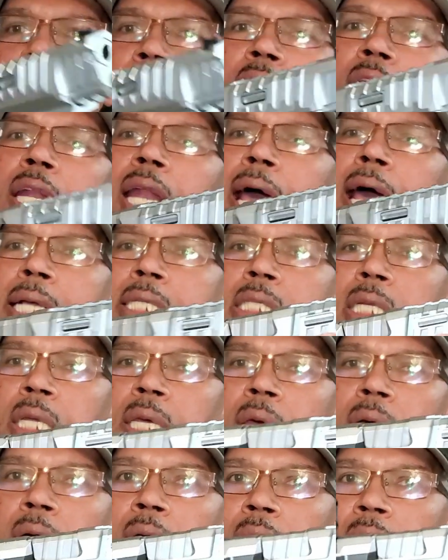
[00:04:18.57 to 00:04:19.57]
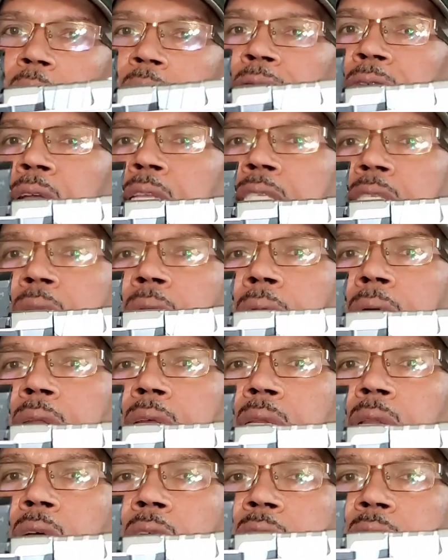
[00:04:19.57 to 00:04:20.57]
And it actually it fits nice, it
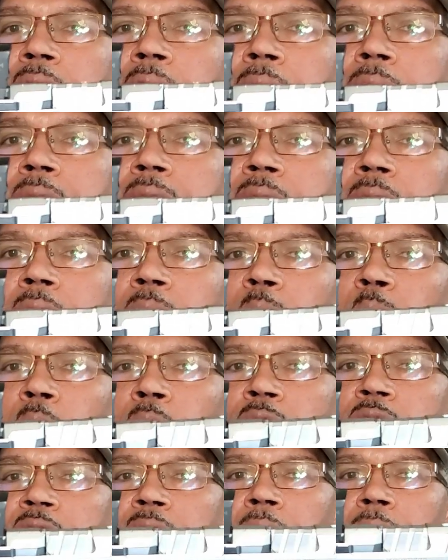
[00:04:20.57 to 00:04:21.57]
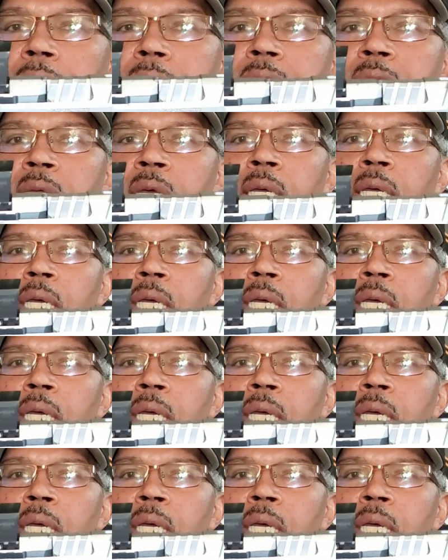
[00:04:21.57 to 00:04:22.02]
looks nice, and it works nice.